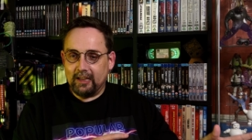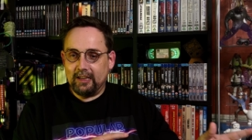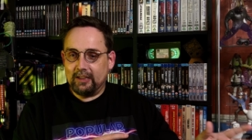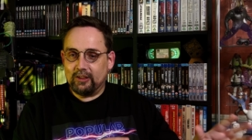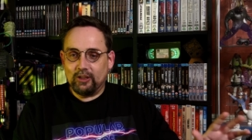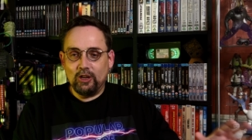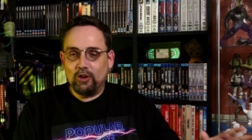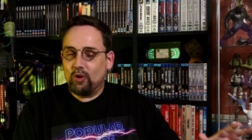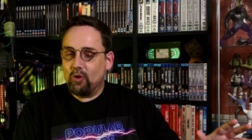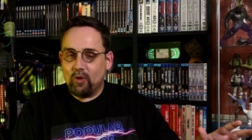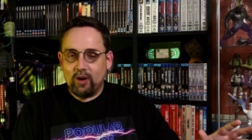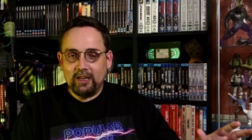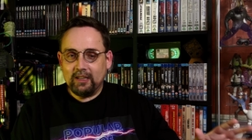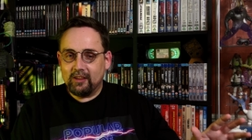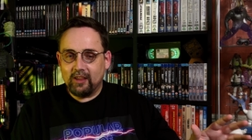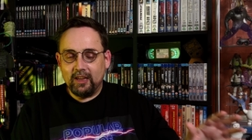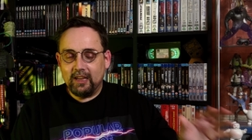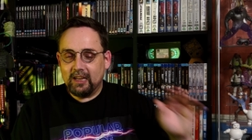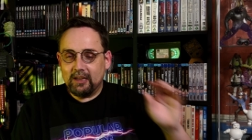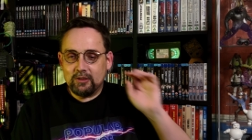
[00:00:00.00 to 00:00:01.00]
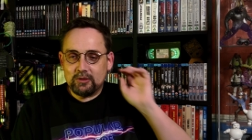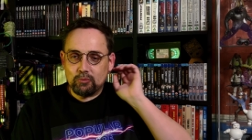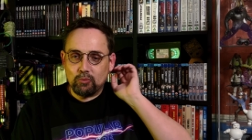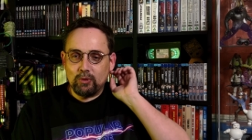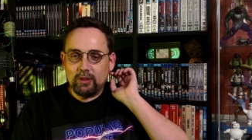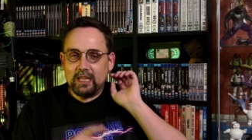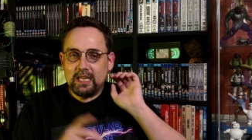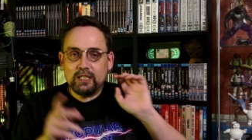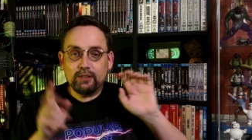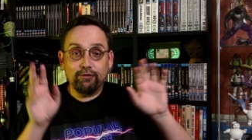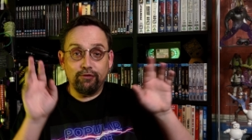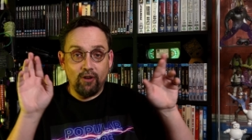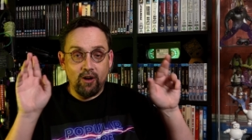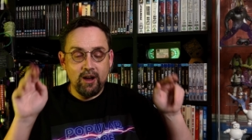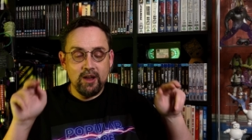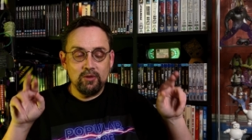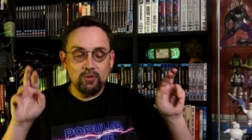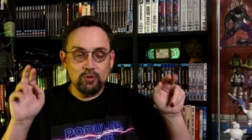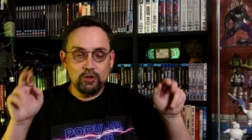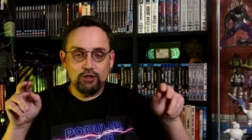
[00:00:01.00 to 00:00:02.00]
The annoying thing is with these
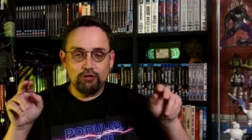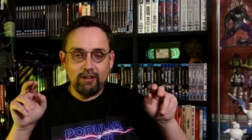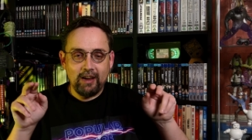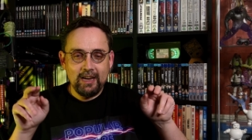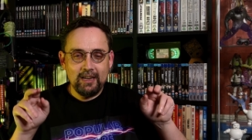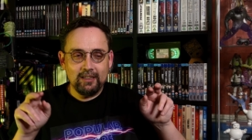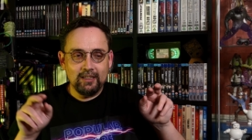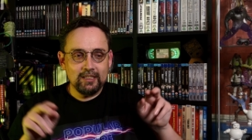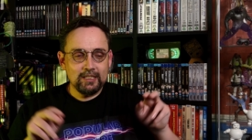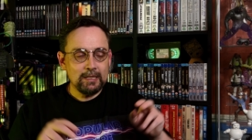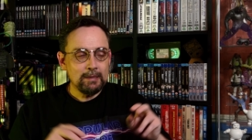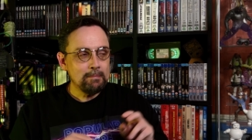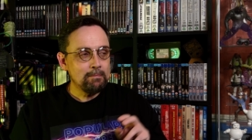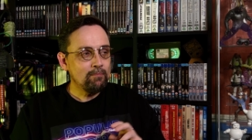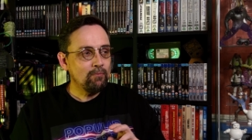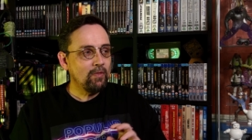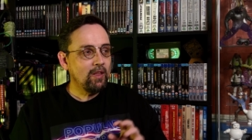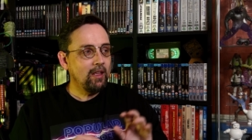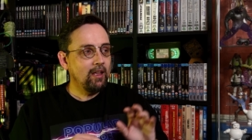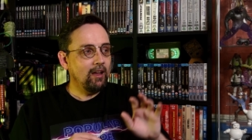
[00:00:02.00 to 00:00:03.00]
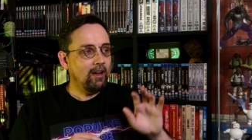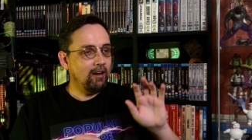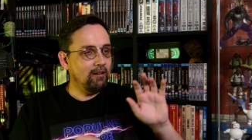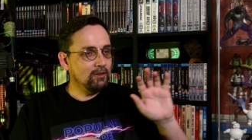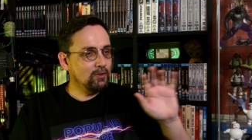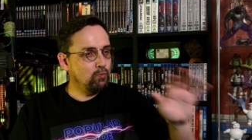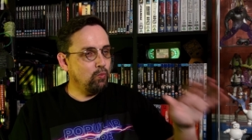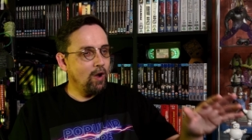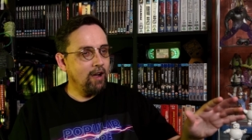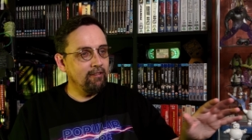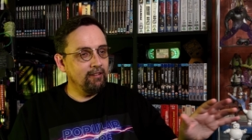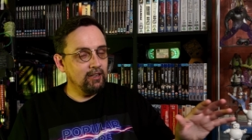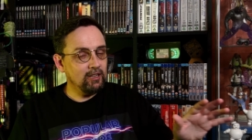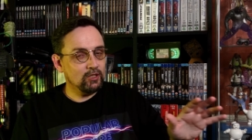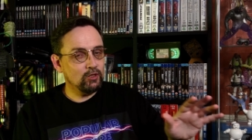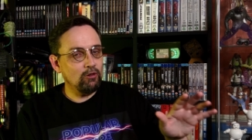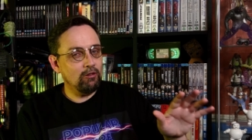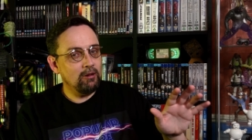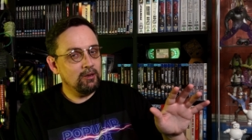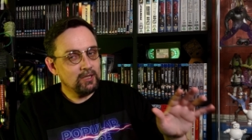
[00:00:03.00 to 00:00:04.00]
final trailers, I was worried. I
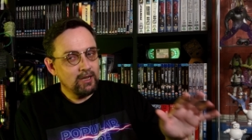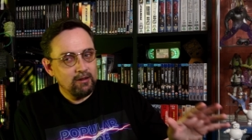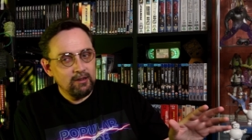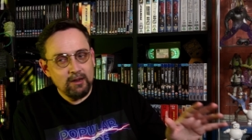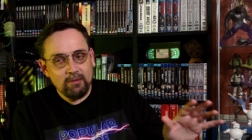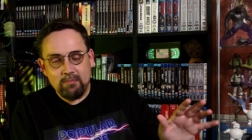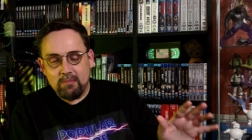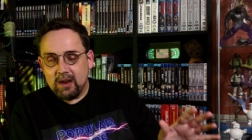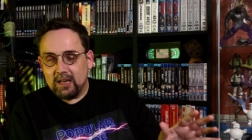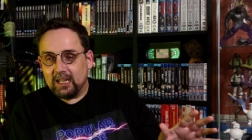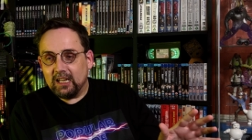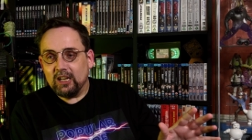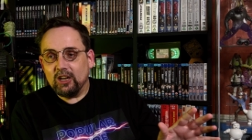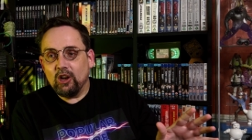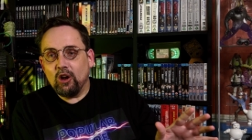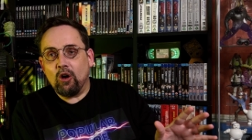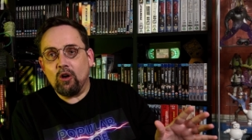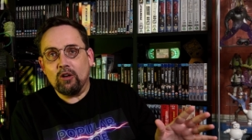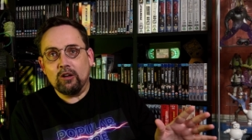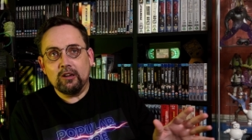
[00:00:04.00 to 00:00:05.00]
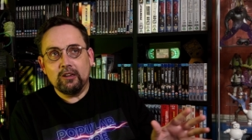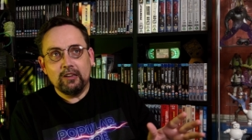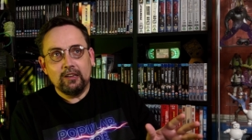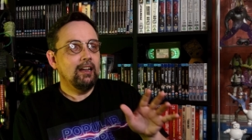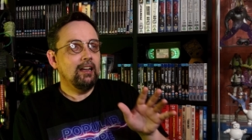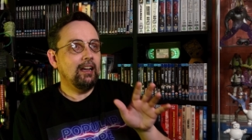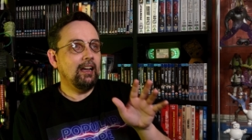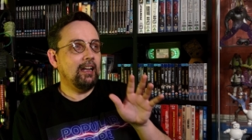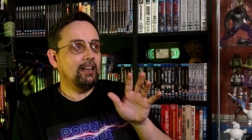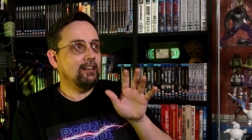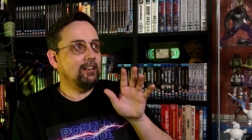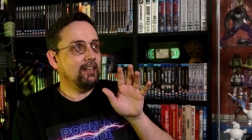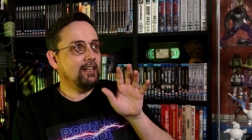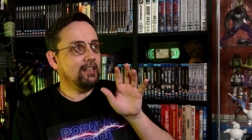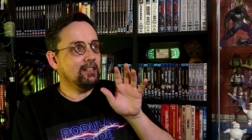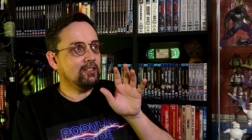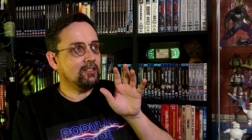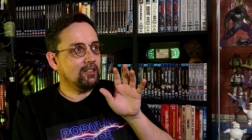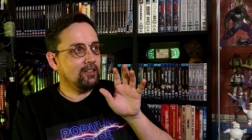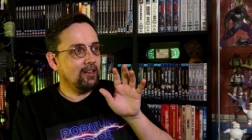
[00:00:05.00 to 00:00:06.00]
saw it was only a minute long and
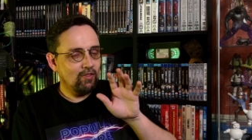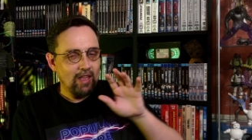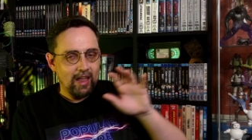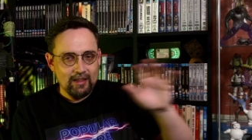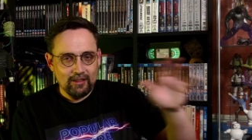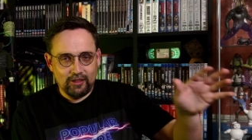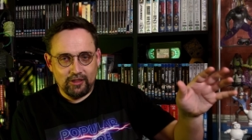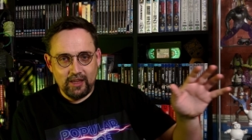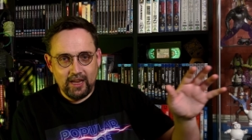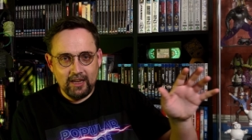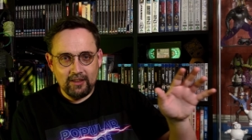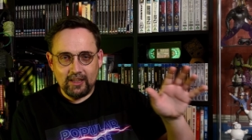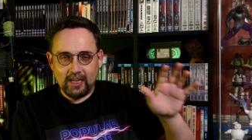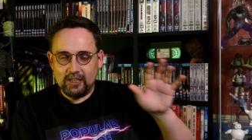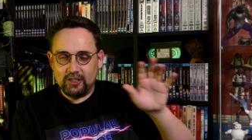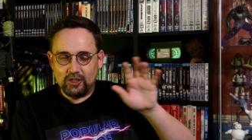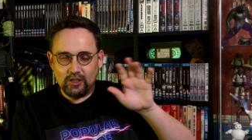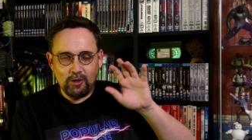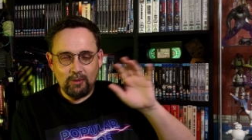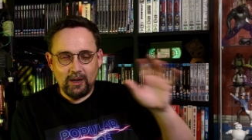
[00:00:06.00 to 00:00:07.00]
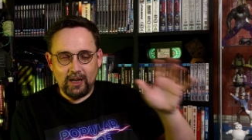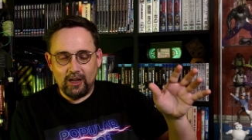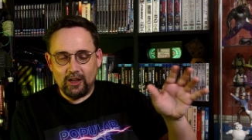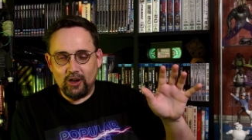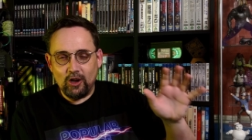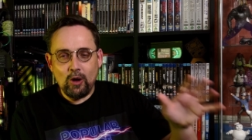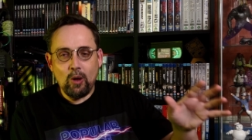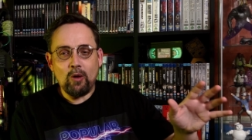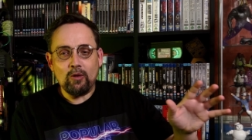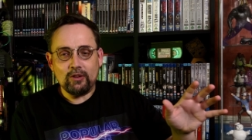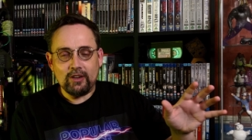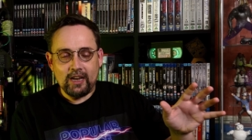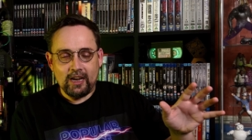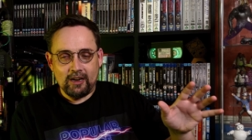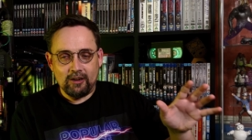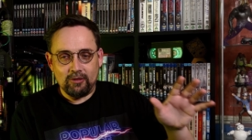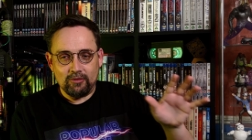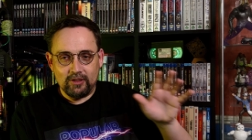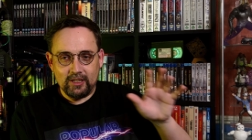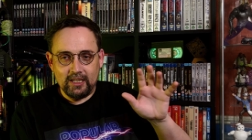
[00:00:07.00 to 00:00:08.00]
it's that thing they do it a lot
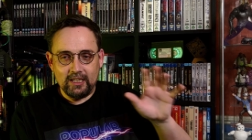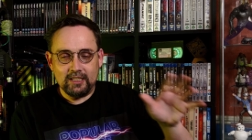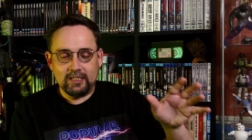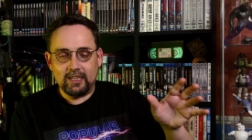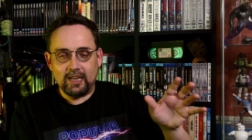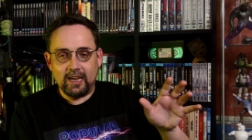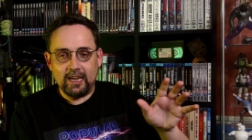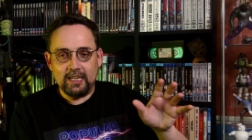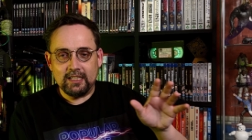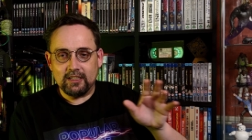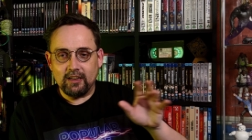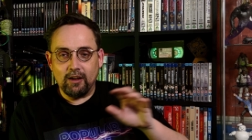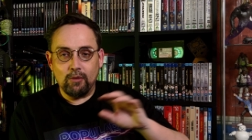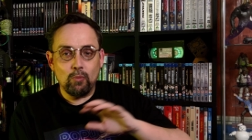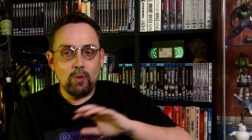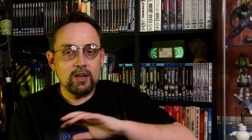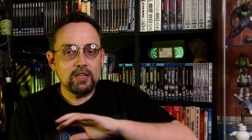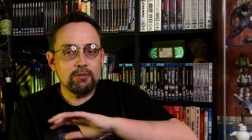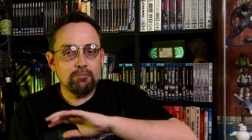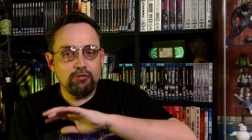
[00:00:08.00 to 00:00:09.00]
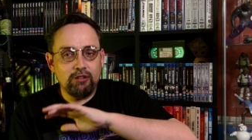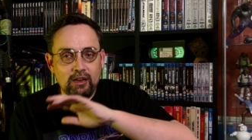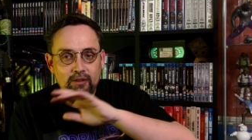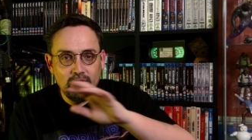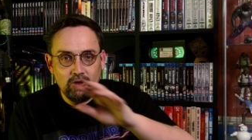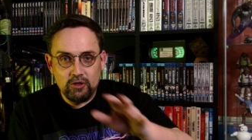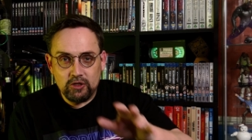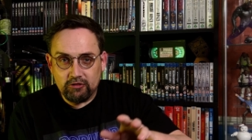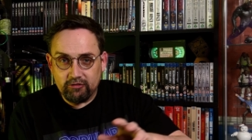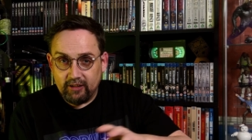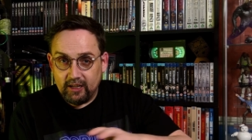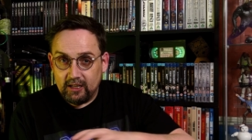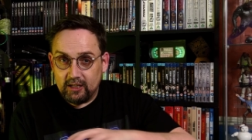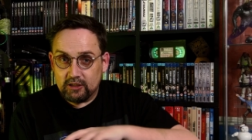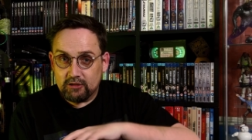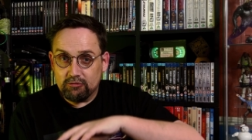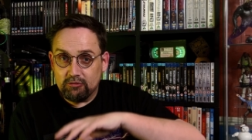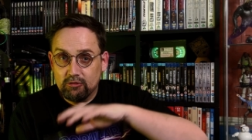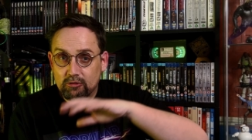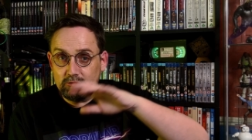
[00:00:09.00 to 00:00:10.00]
now these days like once preview
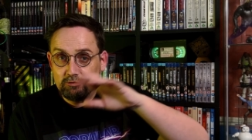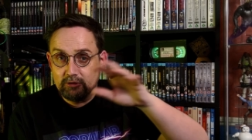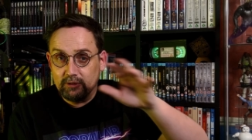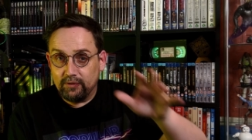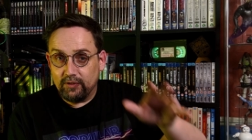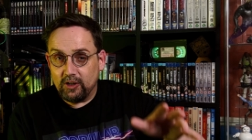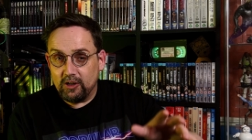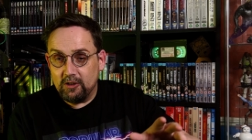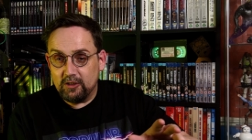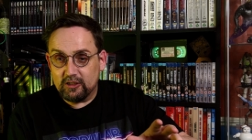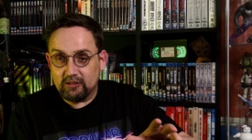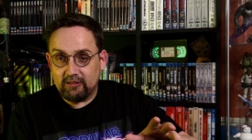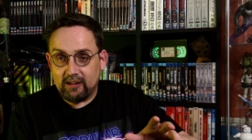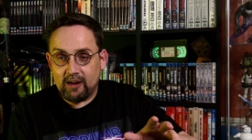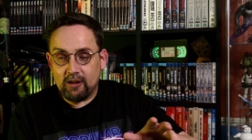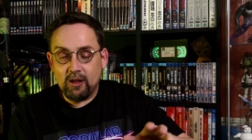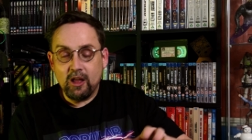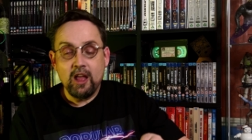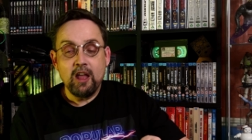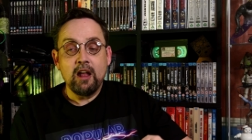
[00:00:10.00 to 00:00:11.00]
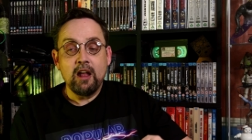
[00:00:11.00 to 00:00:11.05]
screenings or reviews are out